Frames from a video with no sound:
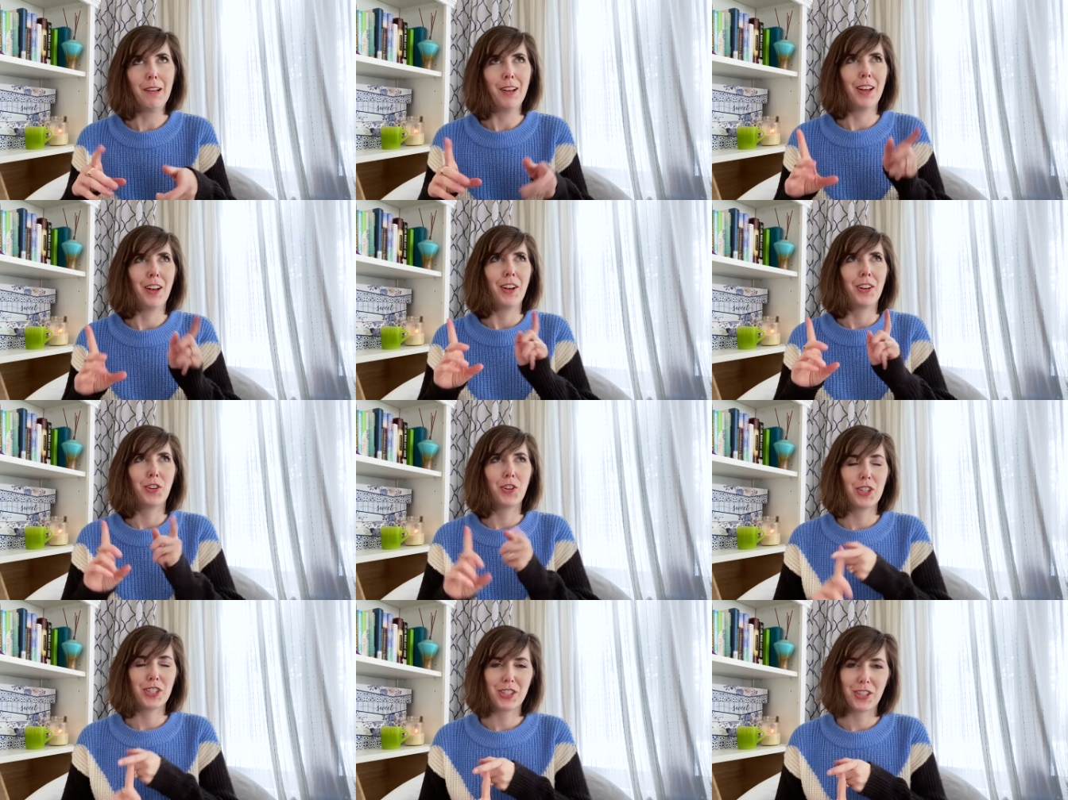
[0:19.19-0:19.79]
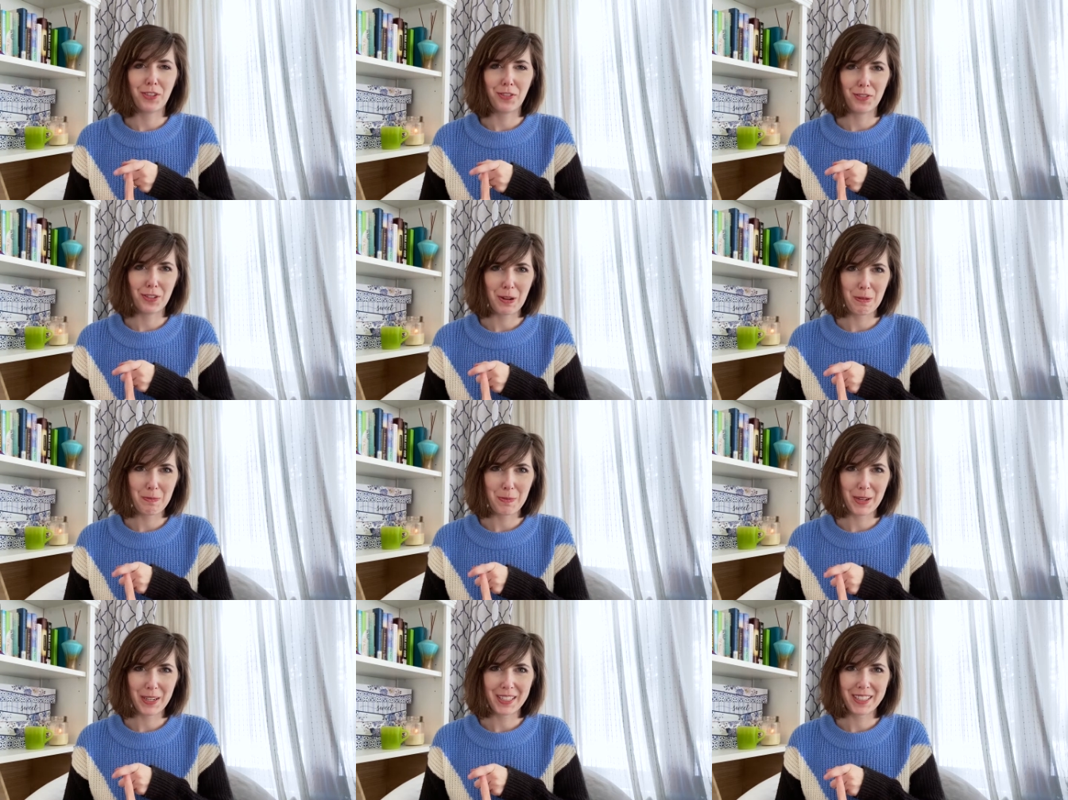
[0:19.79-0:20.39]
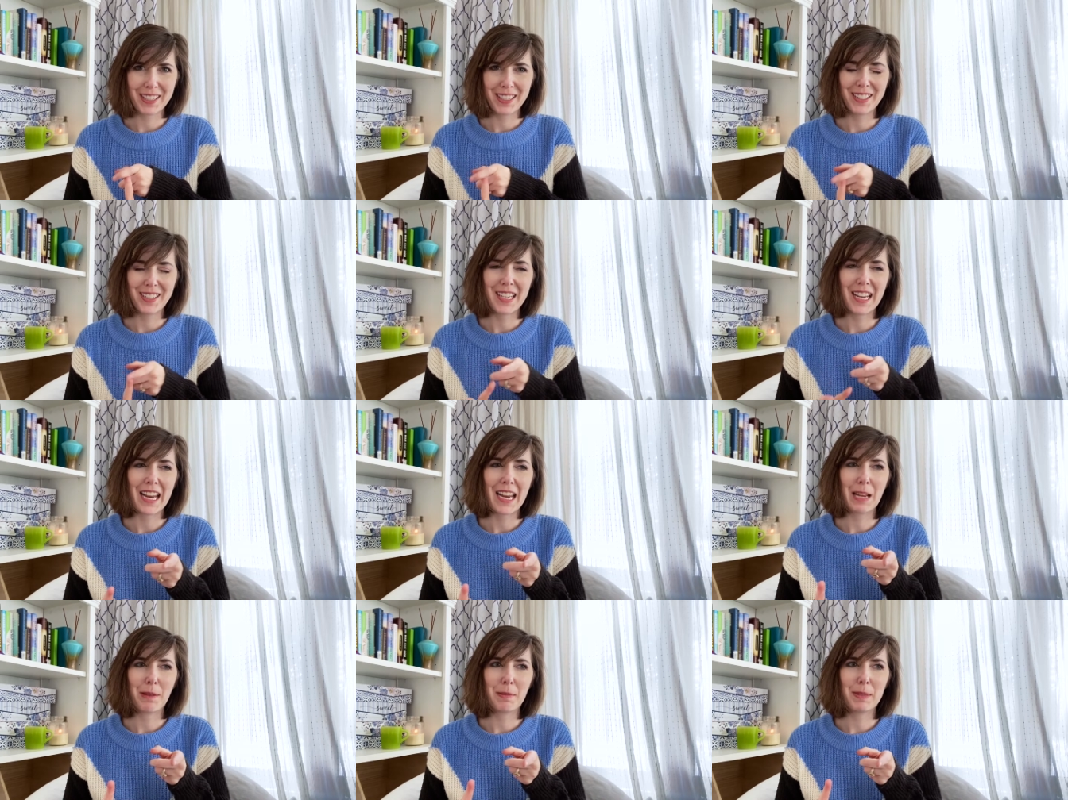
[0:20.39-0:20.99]
Krista from Books and
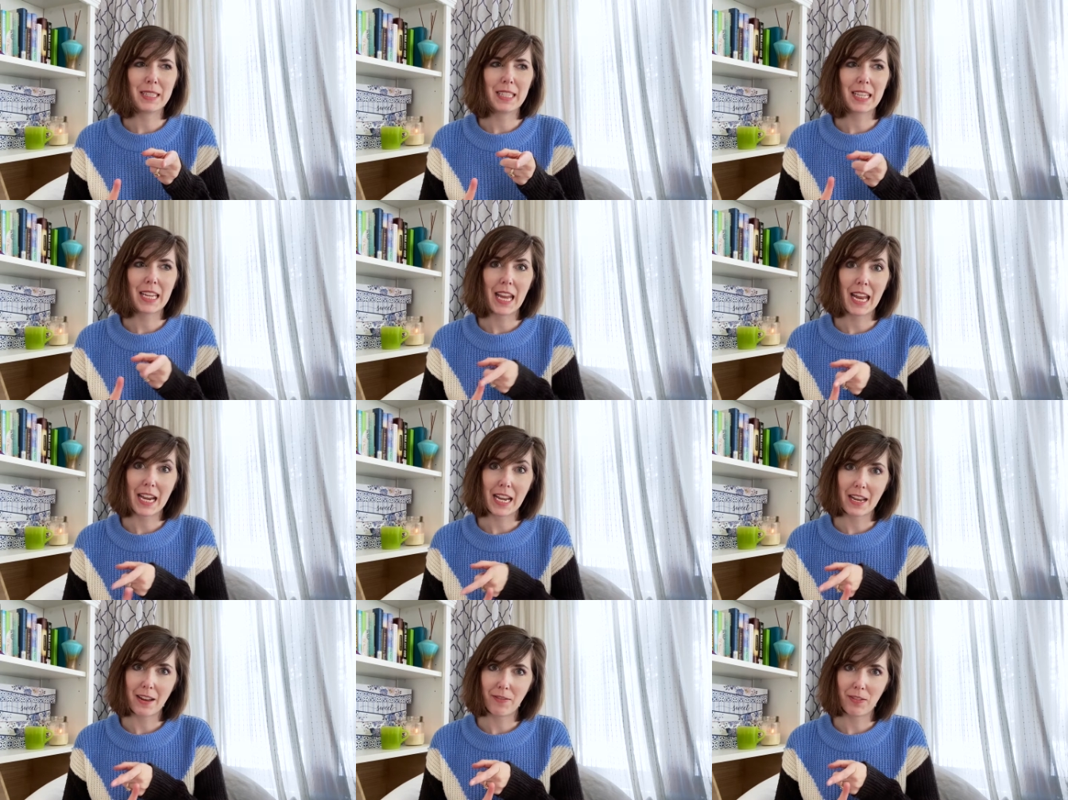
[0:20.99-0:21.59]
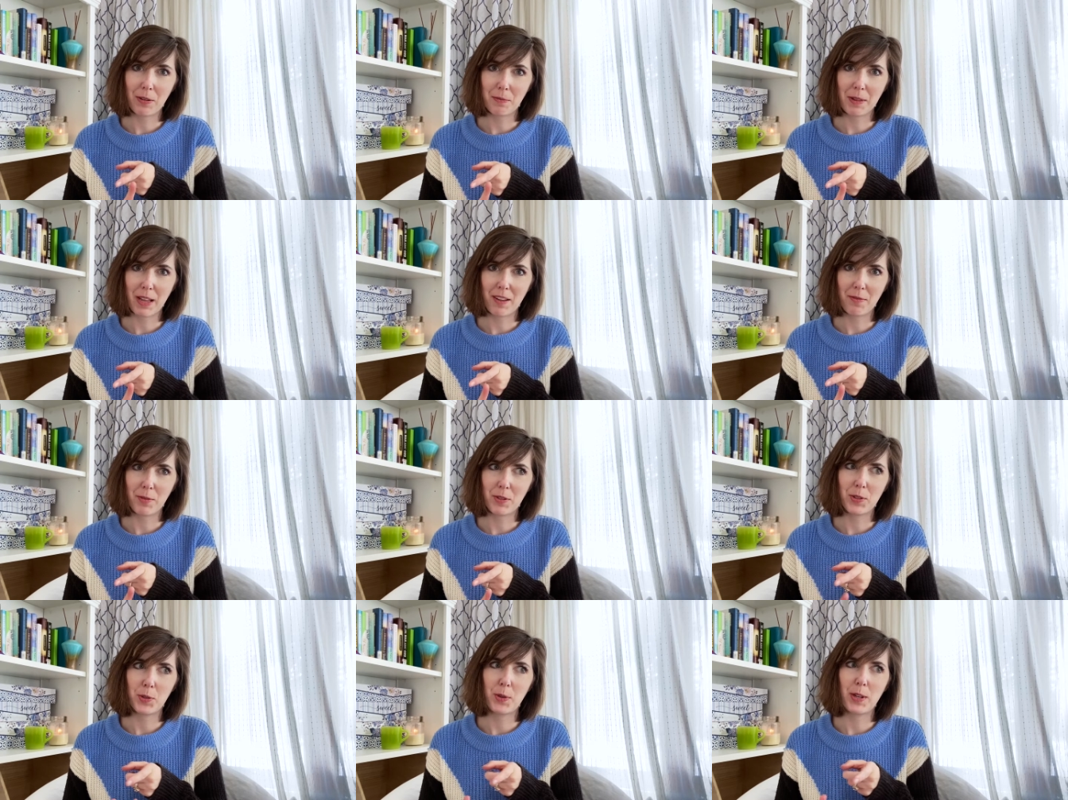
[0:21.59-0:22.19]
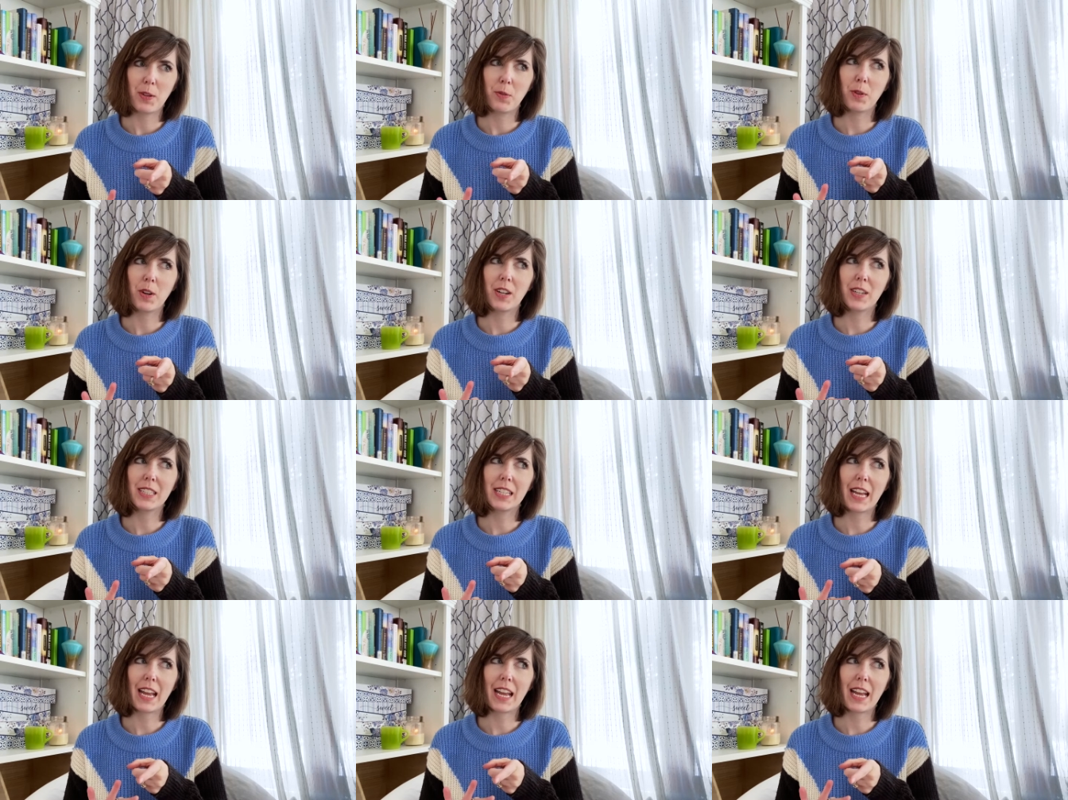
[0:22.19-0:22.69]
Jams, Katie from Life Between Words,